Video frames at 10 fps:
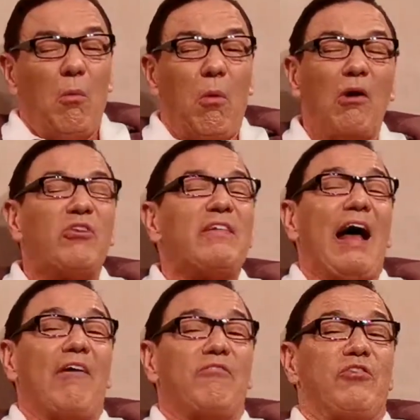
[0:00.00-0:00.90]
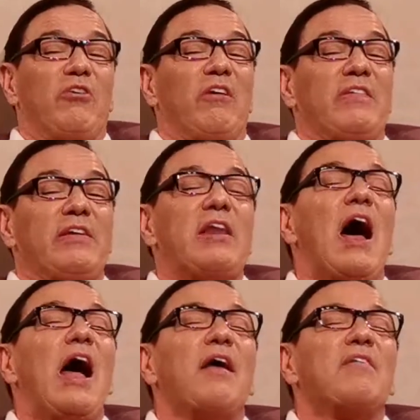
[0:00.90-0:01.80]
What he's after is a
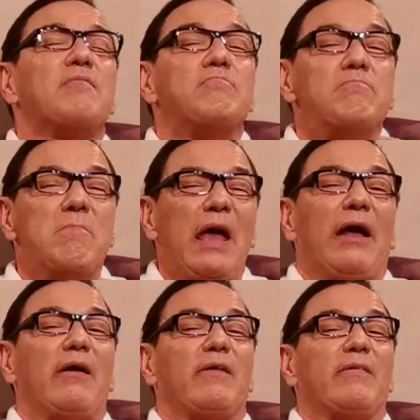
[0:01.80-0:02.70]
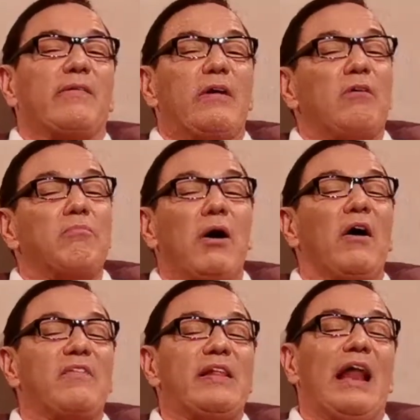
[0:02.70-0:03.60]
nice mix aspects of
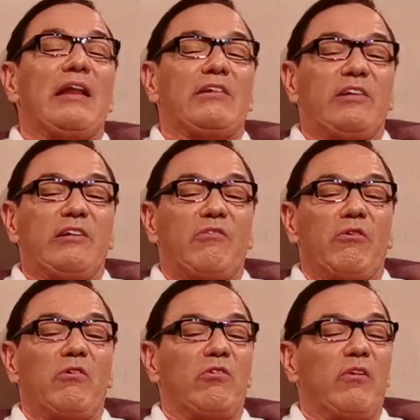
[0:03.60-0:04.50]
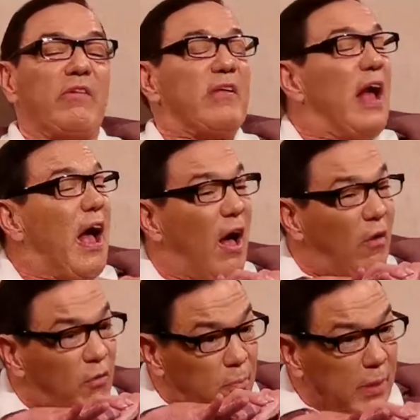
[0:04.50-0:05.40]
personality difficulties
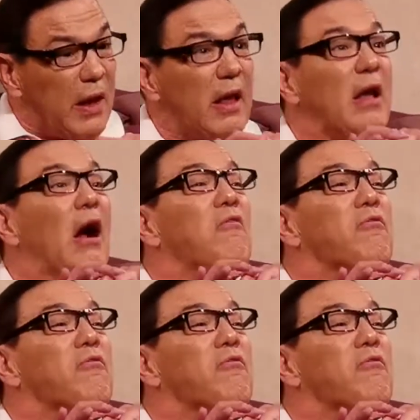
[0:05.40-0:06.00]
as being a